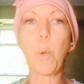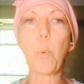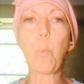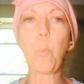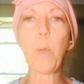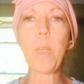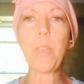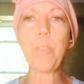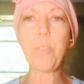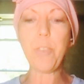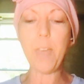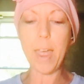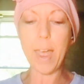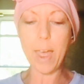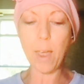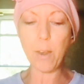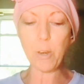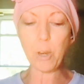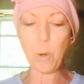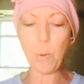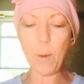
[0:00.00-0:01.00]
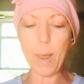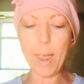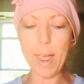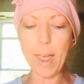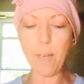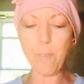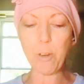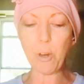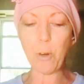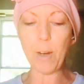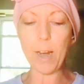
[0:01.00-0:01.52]
with that, you
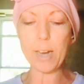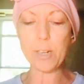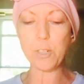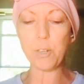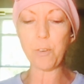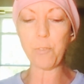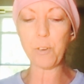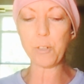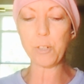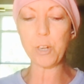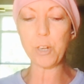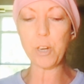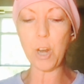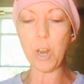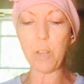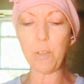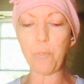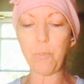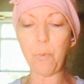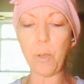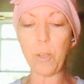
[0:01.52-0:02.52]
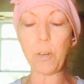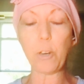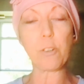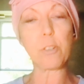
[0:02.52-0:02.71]
have your extra virgin olive oil.